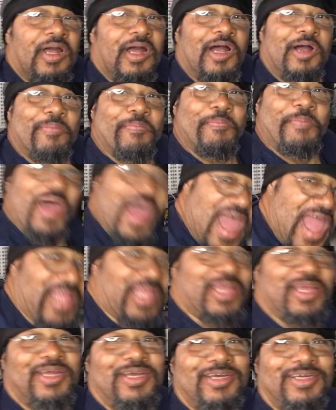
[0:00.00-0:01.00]
I'm
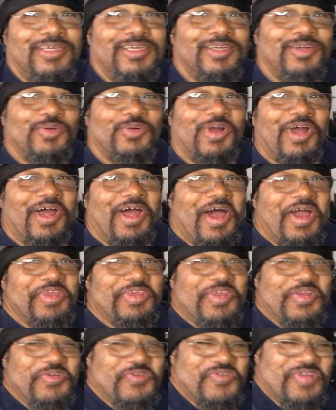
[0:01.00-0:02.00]
back. How
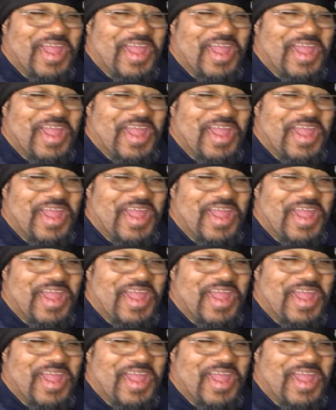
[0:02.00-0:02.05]
you